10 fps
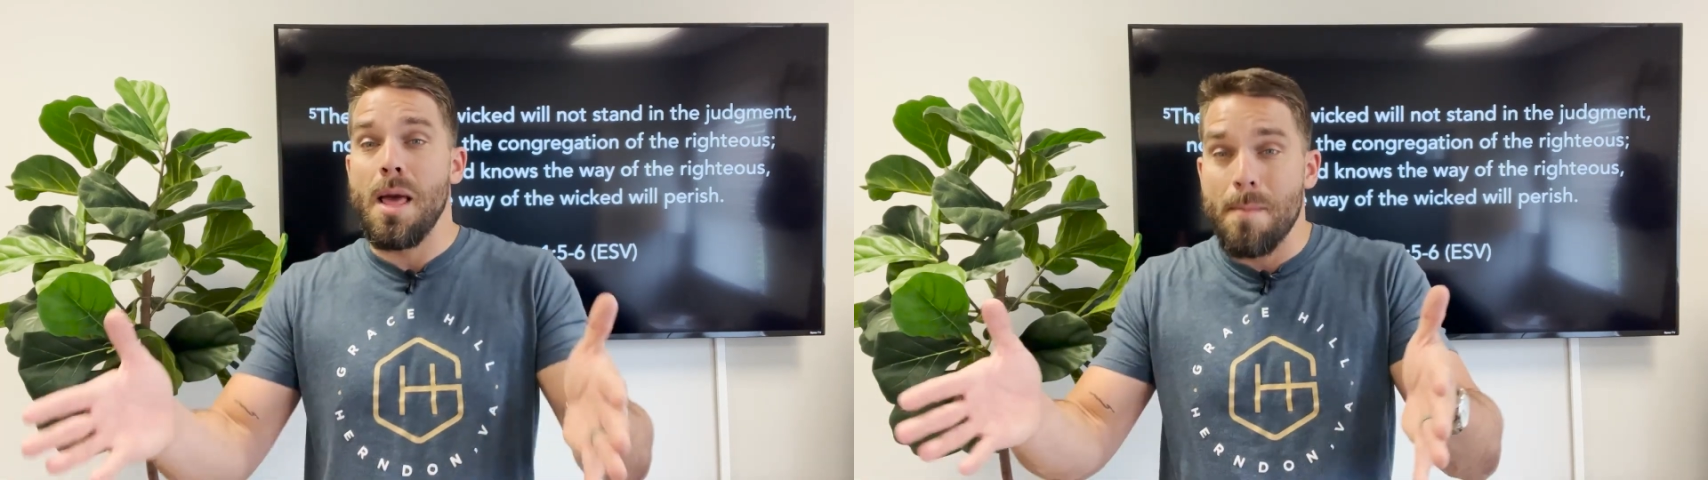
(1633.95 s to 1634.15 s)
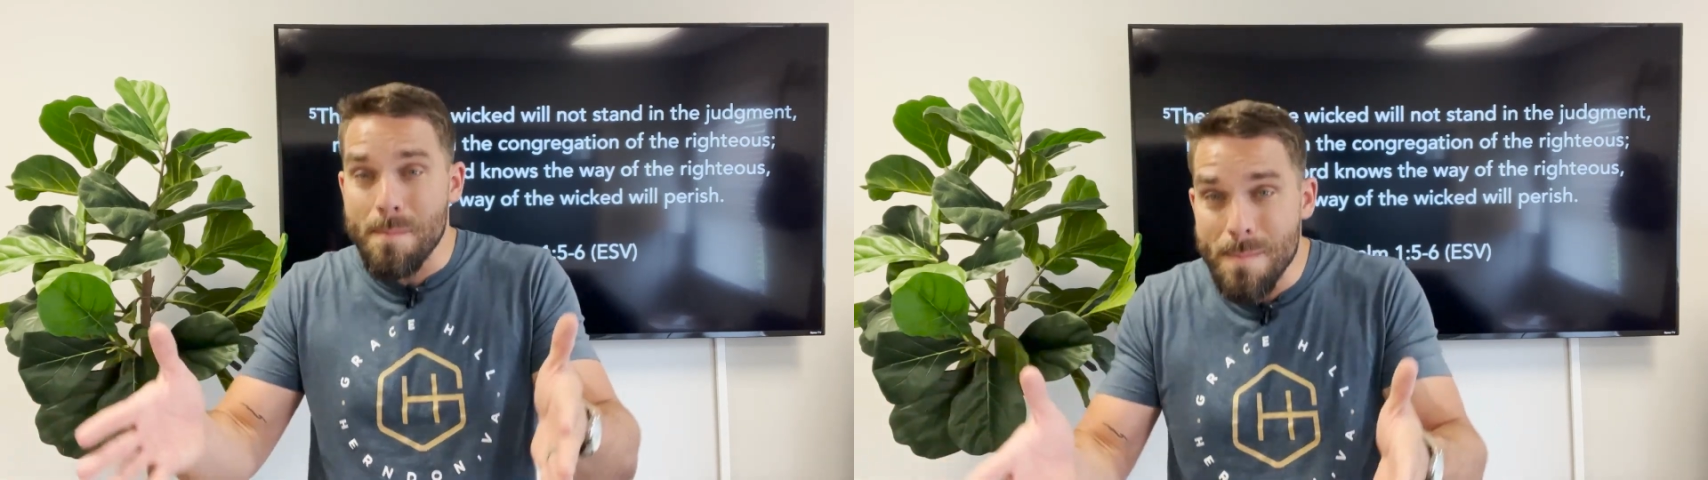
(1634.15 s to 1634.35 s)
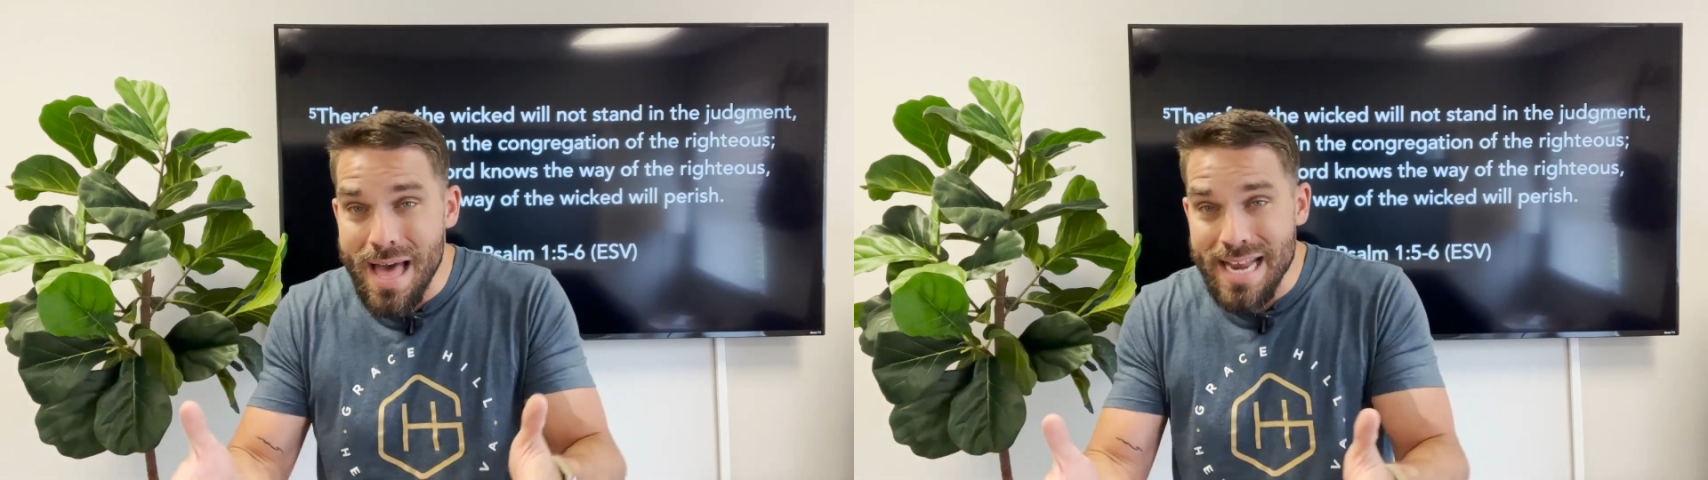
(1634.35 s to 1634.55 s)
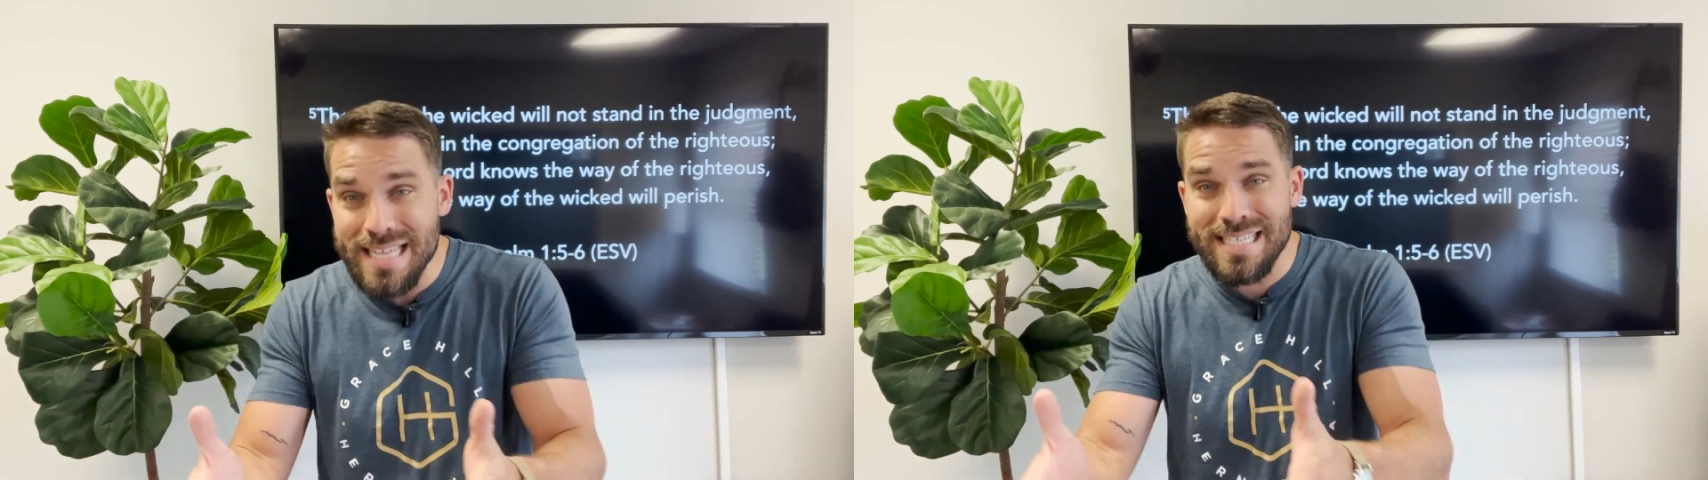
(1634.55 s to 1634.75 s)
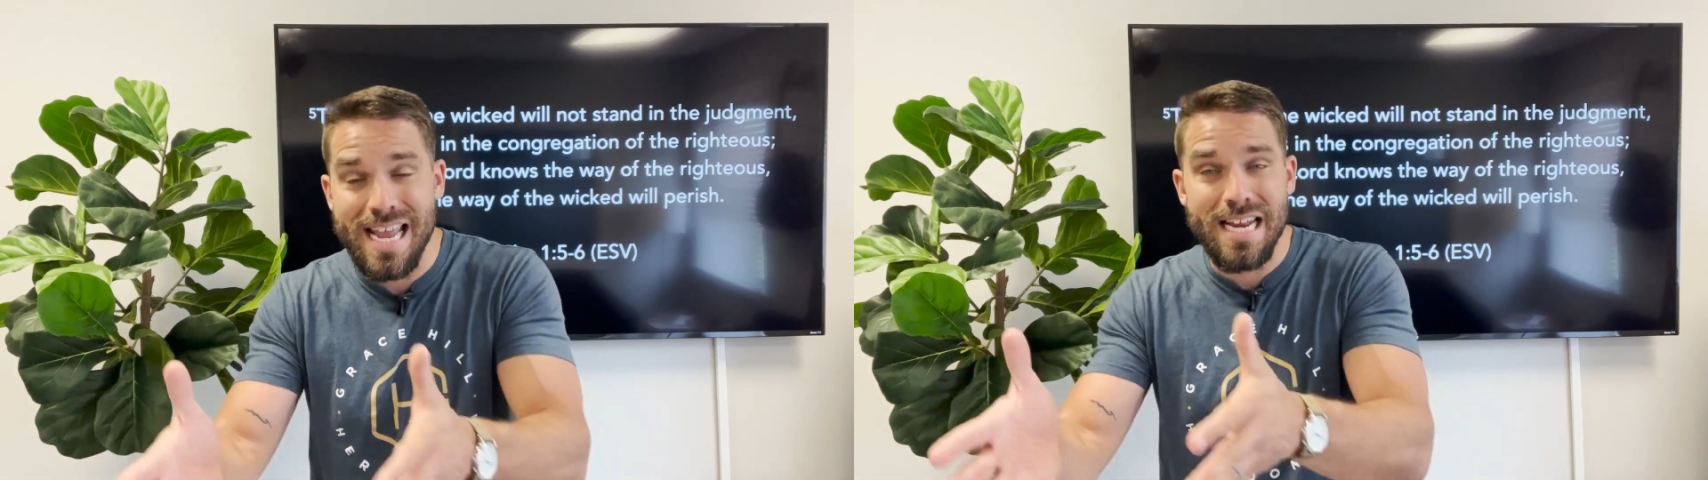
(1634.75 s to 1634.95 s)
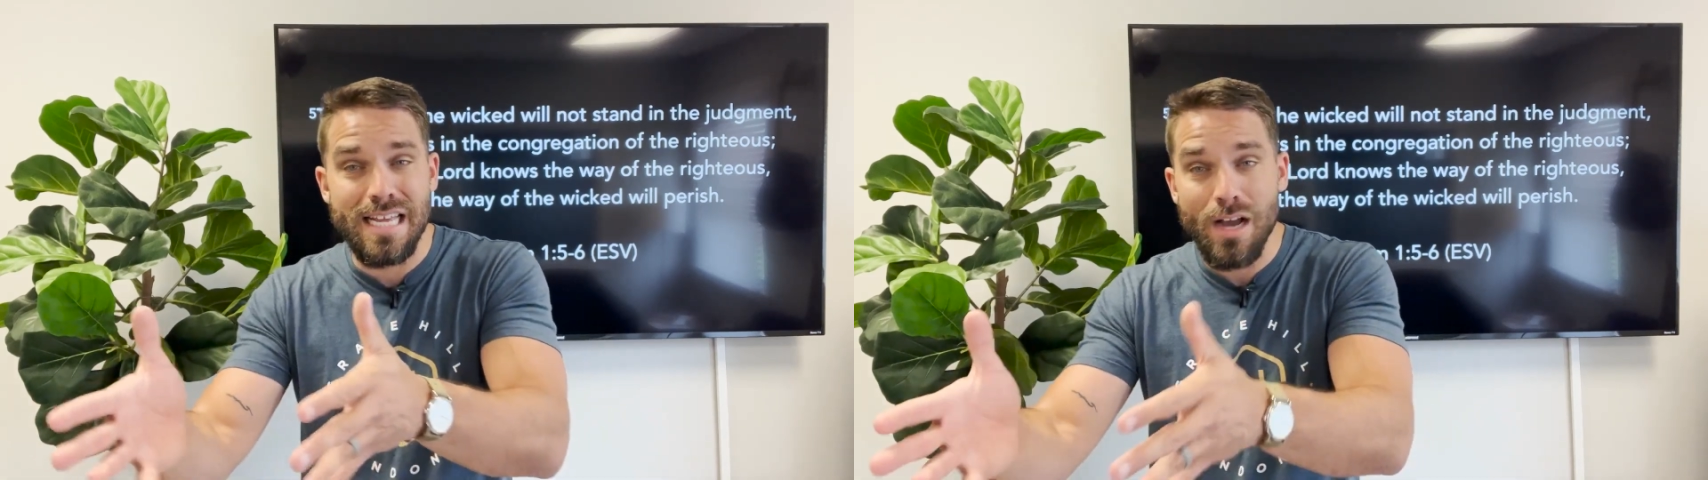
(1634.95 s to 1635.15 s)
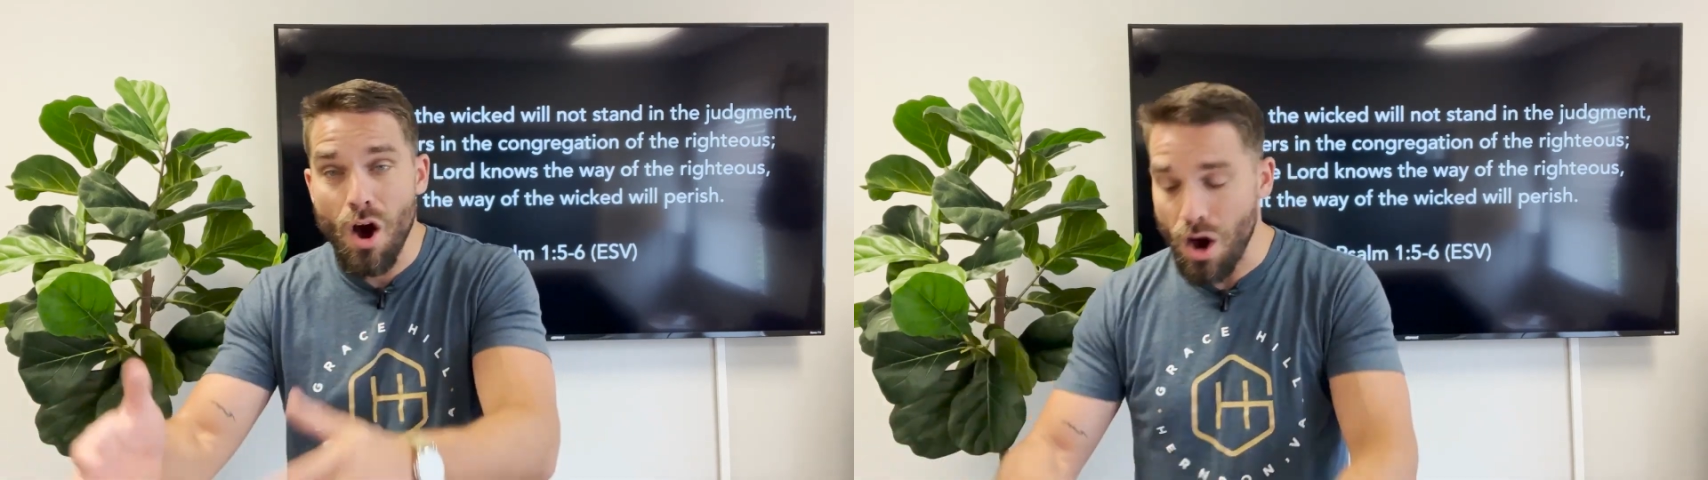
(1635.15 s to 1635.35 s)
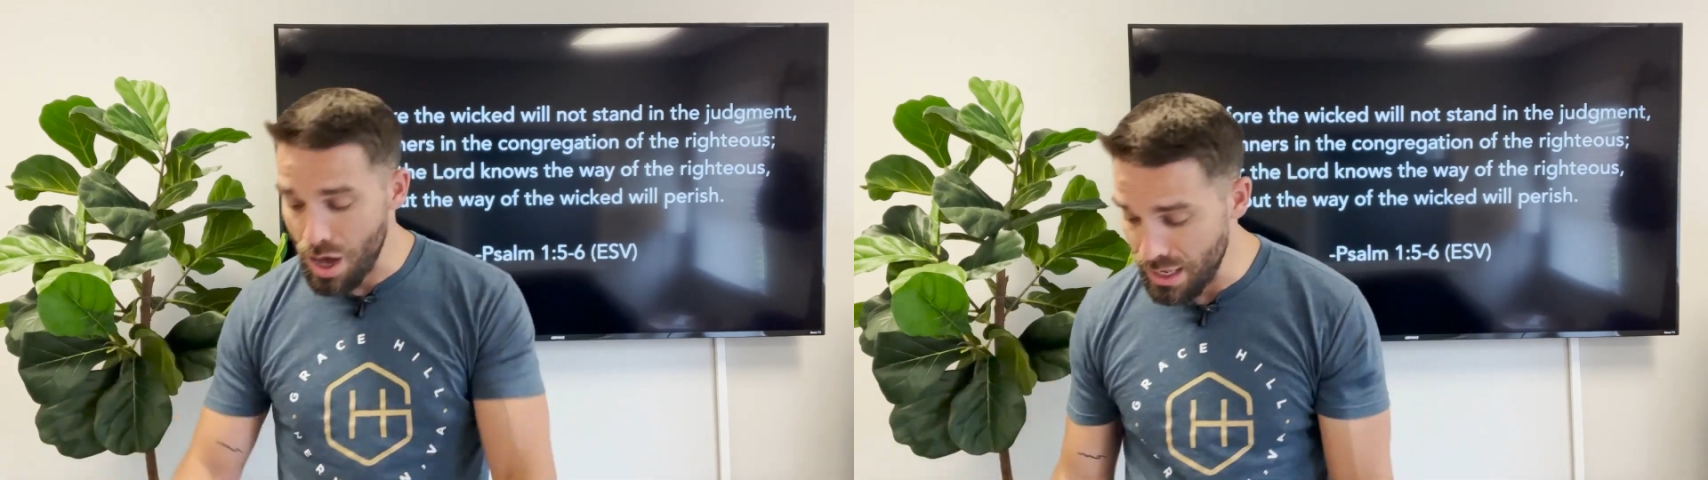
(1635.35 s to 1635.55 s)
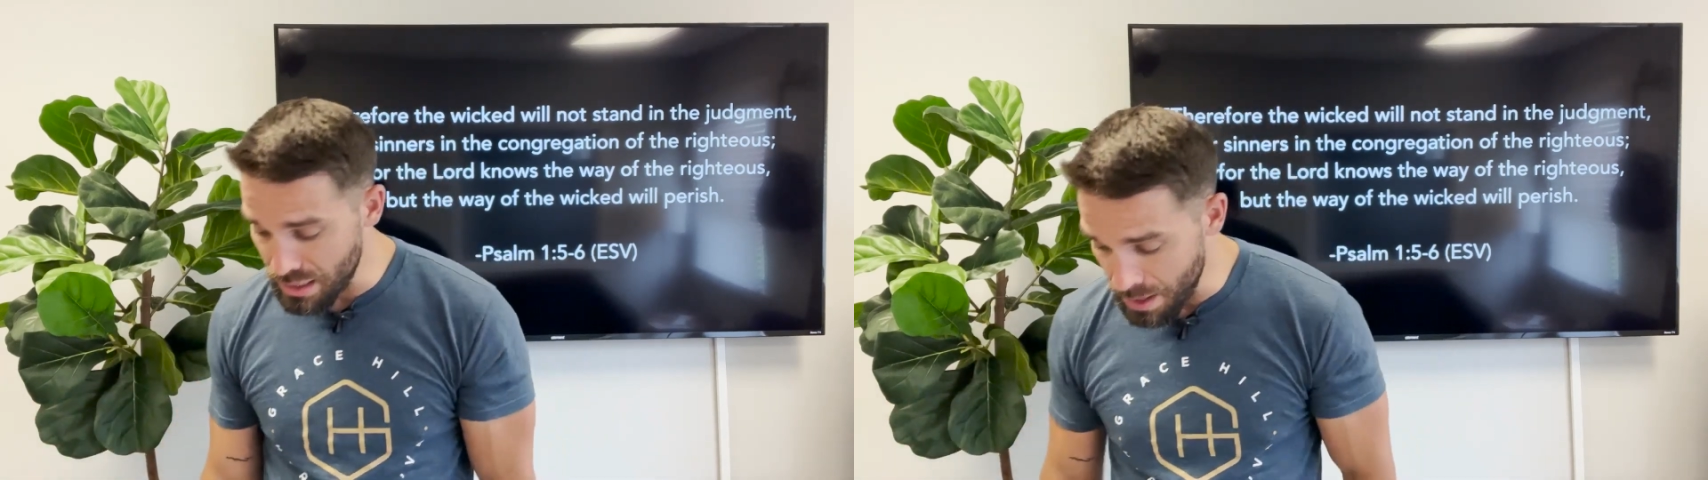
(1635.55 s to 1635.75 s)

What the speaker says: meditating on